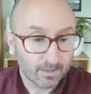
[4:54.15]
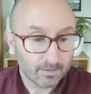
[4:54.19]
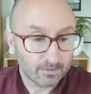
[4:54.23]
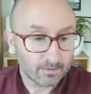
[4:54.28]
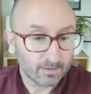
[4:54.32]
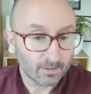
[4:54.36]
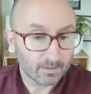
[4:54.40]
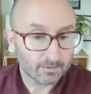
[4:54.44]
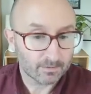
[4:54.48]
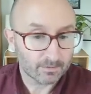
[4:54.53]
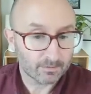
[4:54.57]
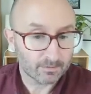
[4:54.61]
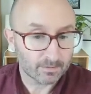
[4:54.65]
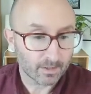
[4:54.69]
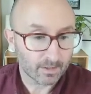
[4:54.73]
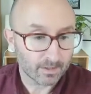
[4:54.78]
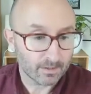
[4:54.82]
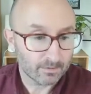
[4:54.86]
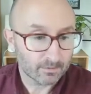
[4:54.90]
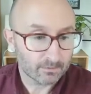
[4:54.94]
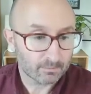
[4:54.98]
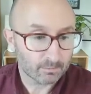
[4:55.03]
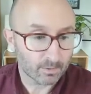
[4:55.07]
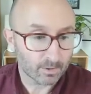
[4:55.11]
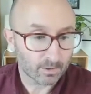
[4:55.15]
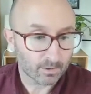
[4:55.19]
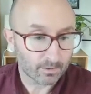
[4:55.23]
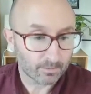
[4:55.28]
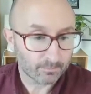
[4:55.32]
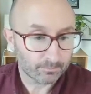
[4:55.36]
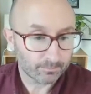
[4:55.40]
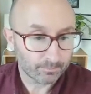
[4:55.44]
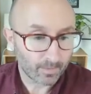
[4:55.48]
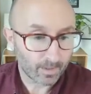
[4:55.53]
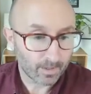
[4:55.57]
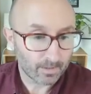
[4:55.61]
data science work
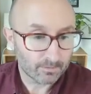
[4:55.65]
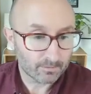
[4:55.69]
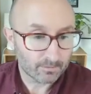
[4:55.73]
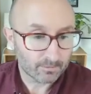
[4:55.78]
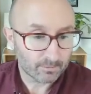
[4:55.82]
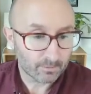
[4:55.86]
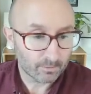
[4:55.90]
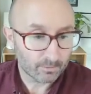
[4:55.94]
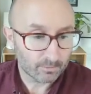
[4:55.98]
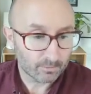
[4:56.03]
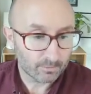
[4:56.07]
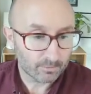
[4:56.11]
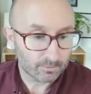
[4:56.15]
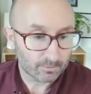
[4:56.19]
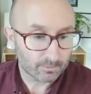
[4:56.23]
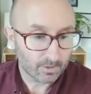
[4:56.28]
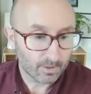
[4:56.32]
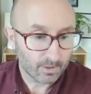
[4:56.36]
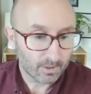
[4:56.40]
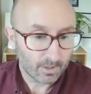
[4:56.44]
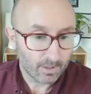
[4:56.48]
in schools.